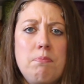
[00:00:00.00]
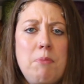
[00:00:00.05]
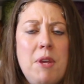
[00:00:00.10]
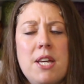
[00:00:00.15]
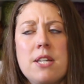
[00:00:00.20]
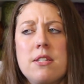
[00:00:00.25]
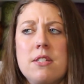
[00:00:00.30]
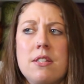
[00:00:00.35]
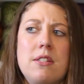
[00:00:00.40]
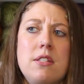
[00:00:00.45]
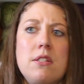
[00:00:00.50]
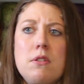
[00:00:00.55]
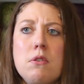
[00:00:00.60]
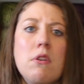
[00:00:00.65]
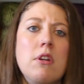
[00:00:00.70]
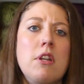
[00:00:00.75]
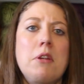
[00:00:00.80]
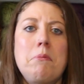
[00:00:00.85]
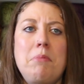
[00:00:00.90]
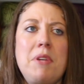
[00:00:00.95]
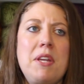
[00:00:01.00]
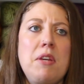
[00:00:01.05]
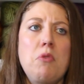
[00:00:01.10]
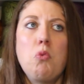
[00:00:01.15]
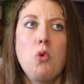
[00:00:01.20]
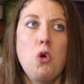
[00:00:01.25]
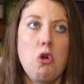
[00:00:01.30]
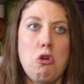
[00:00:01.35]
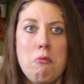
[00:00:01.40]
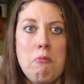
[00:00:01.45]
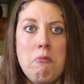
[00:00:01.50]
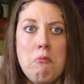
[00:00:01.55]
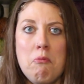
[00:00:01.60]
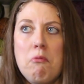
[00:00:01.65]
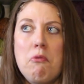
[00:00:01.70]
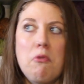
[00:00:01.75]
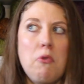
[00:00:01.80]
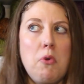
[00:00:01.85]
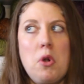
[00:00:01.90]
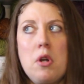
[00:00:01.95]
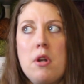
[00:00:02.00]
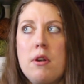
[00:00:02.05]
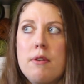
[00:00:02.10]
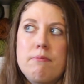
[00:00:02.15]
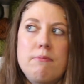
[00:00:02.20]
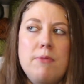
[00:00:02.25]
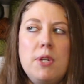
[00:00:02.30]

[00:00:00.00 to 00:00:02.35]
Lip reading: because it's still going to be warm for,